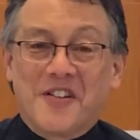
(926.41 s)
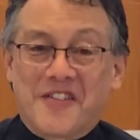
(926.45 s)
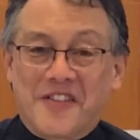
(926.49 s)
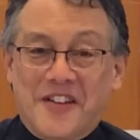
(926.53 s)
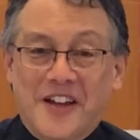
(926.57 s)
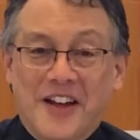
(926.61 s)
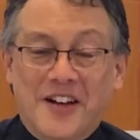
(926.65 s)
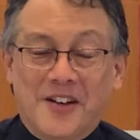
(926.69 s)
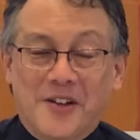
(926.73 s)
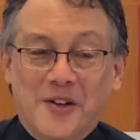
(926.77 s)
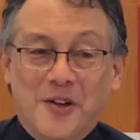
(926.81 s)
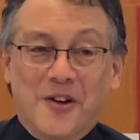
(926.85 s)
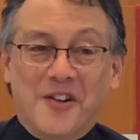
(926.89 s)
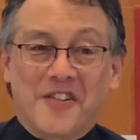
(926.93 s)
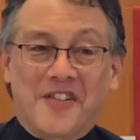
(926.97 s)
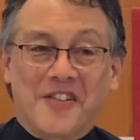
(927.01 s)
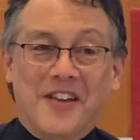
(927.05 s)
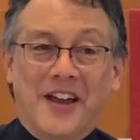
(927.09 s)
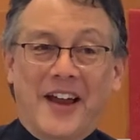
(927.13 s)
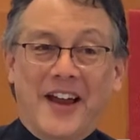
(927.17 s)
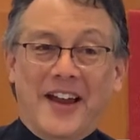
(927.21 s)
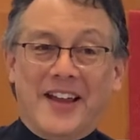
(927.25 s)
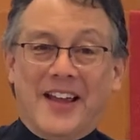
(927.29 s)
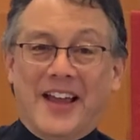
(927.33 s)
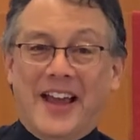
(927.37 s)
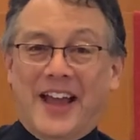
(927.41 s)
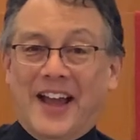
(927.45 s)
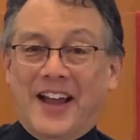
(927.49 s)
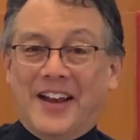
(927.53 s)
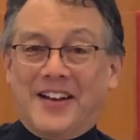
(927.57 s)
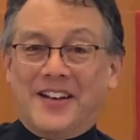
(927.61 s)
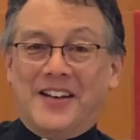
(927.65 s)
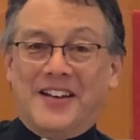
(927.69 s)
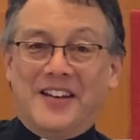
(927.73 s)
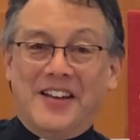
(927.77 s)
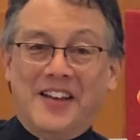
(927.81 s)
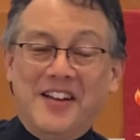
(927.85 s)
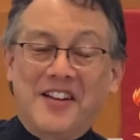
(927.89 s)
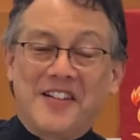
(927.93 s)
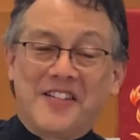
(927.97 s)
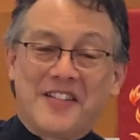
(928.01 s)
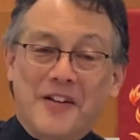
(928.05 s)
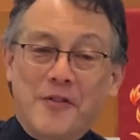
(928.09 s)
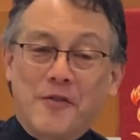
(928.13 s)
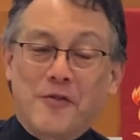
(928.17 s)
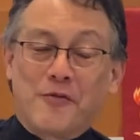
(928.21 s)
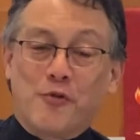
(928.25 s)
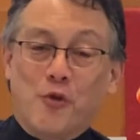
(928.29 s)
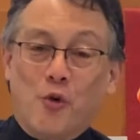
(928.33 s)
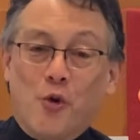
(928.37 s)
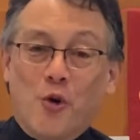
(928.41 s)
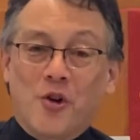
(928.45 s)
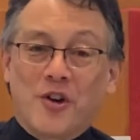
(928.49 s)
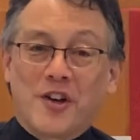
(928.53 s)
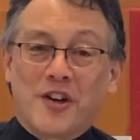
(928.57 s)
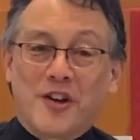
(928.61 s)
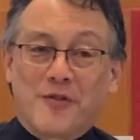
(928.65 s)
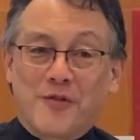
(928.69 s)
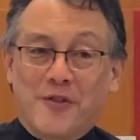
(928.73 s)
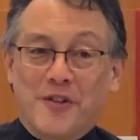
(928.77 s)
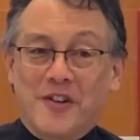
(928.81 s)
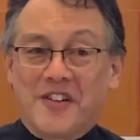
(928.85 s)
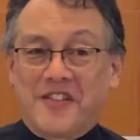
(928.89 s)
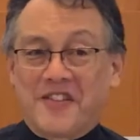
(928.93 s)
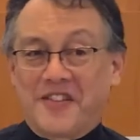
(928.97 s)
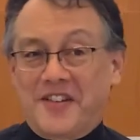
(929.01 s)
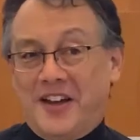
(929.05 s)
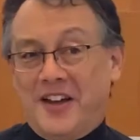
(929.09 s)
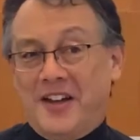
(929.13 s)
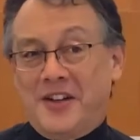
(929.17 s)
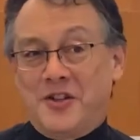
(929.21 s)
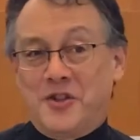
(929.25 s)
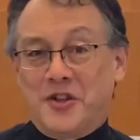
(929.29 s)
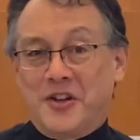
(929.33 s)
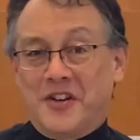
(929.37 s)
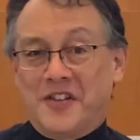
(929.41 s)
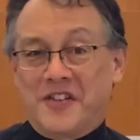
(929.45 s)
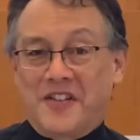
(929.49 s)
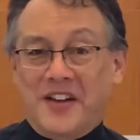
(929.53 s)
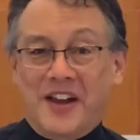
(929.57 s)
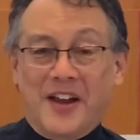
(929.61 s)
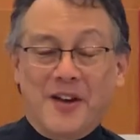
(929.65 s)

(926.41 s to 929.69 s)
state looks like at these four different stages.